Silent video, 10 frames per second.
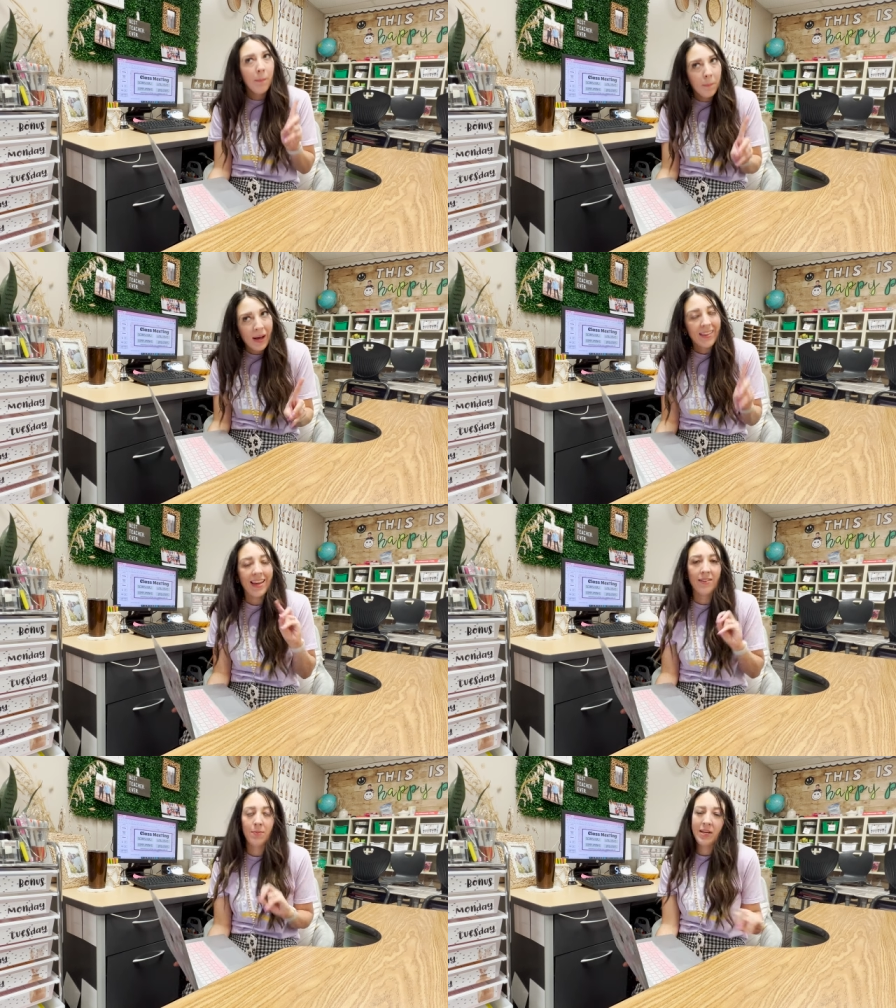but they
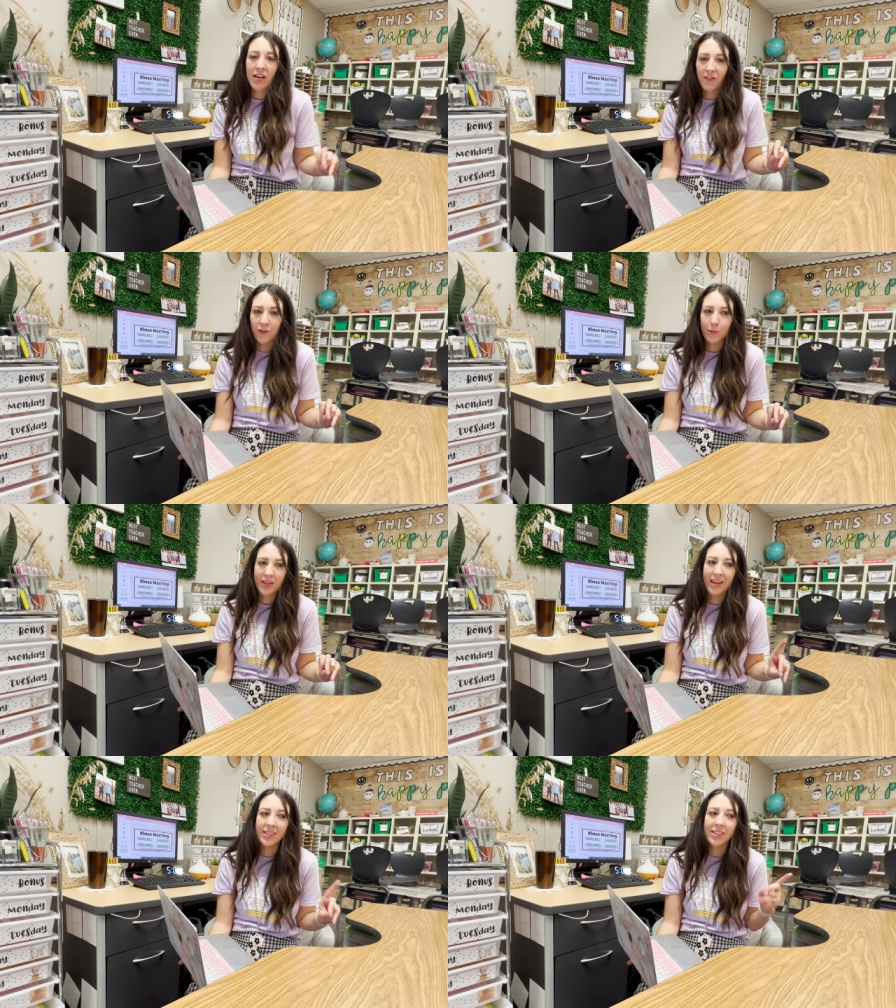have to be careful
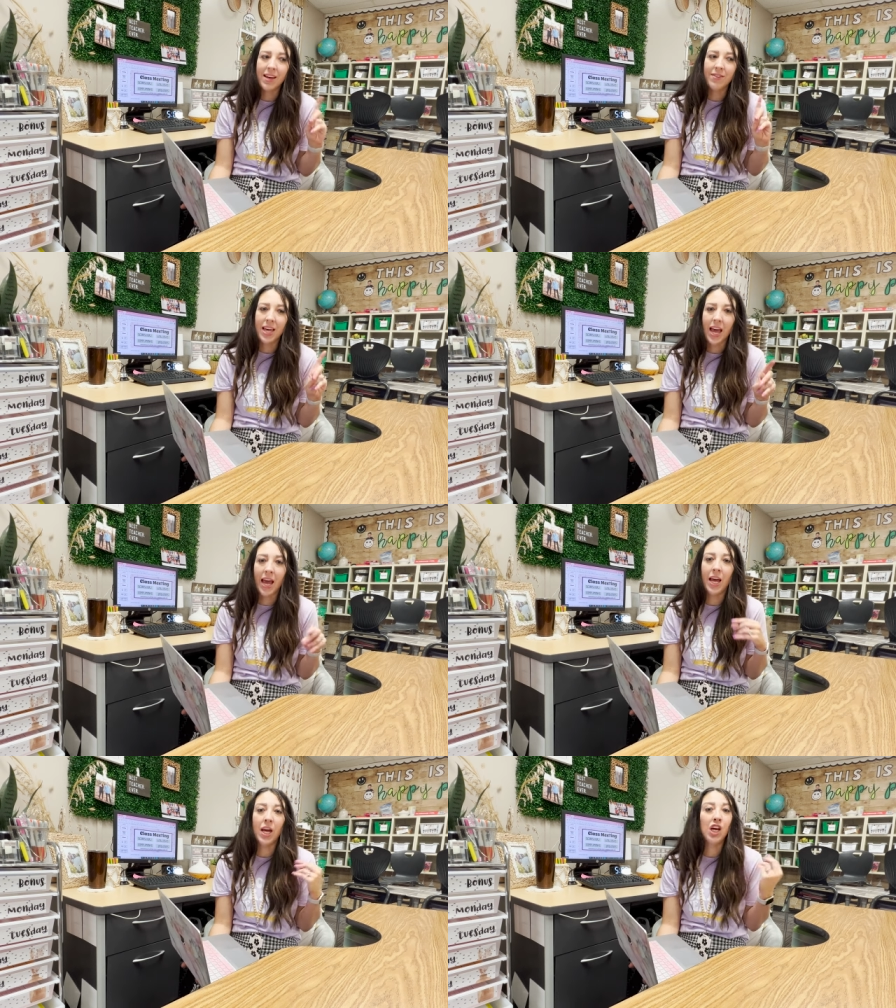because if
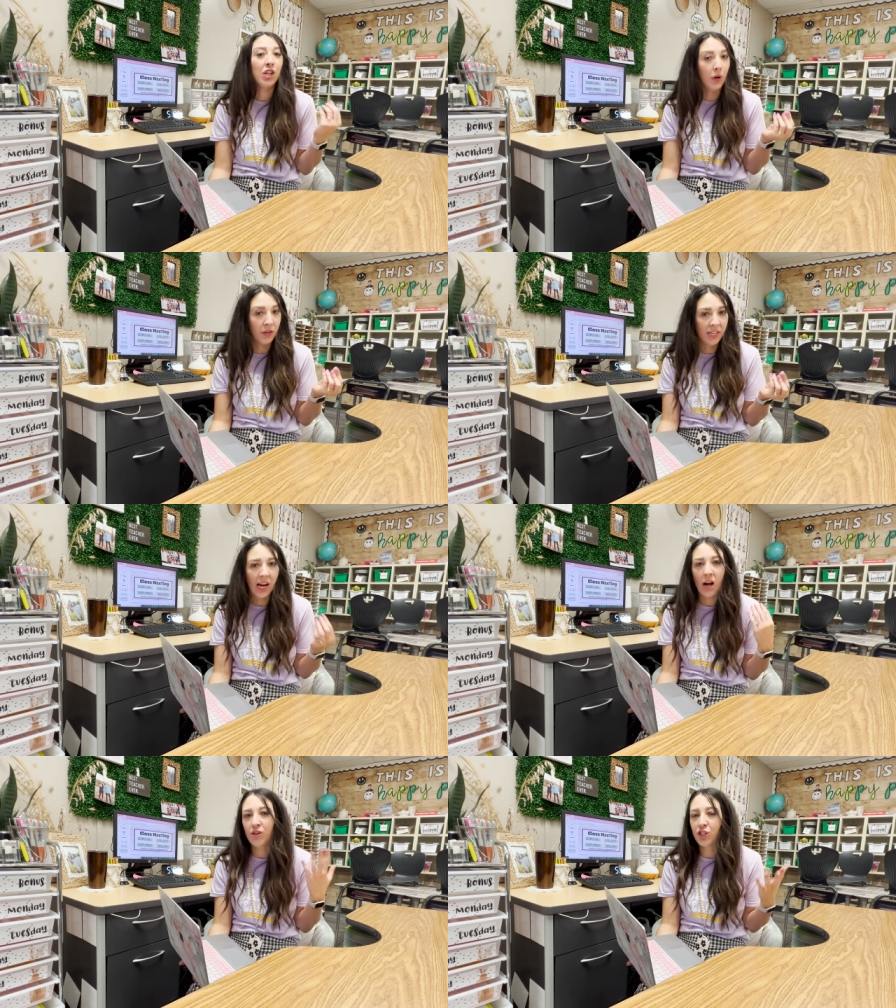they go to
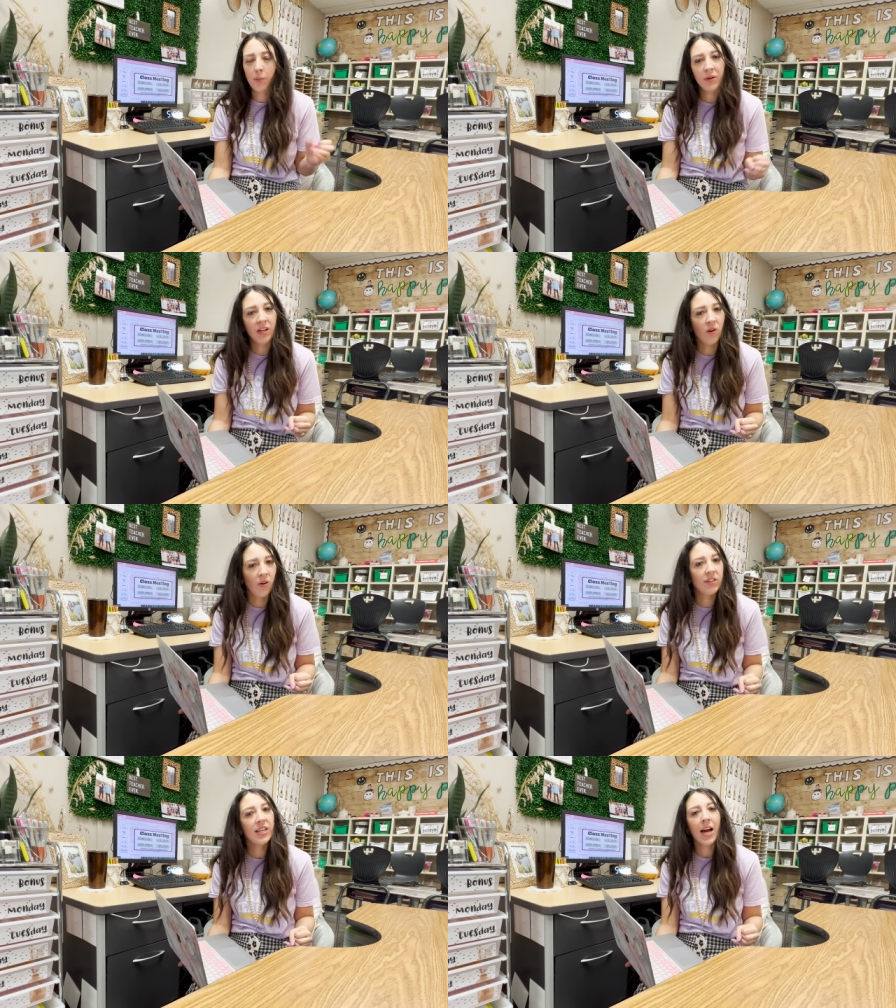town sharpening
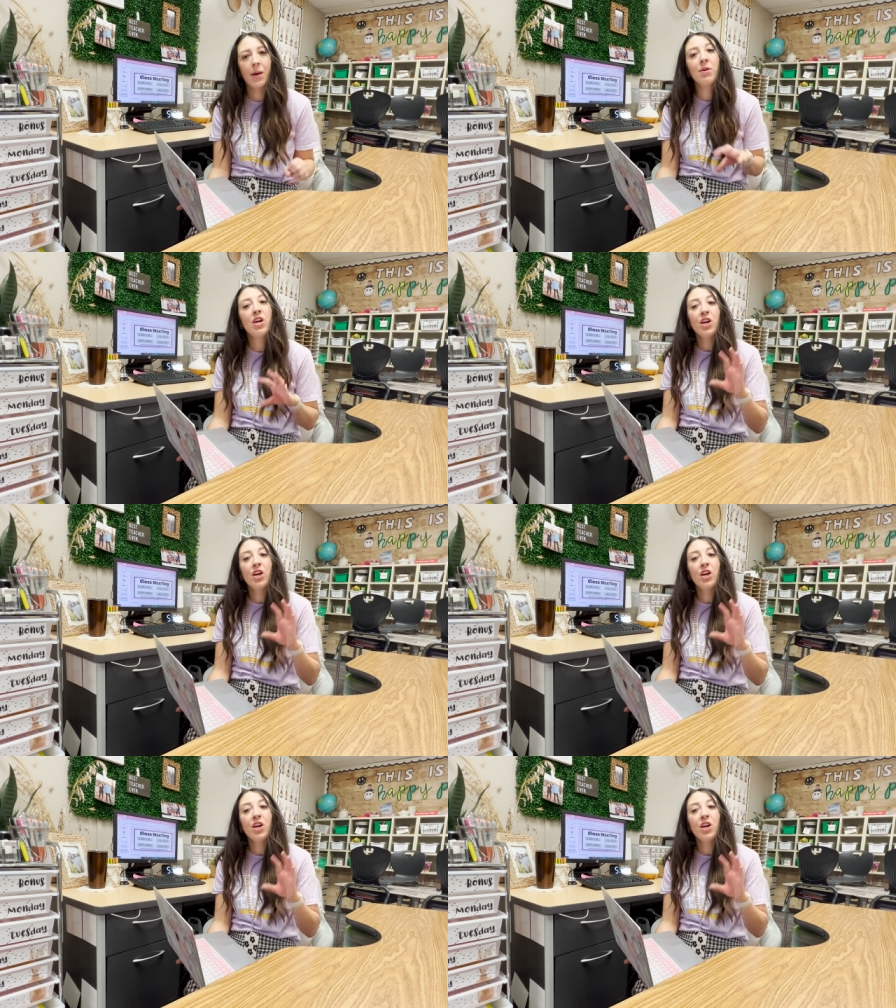all the time,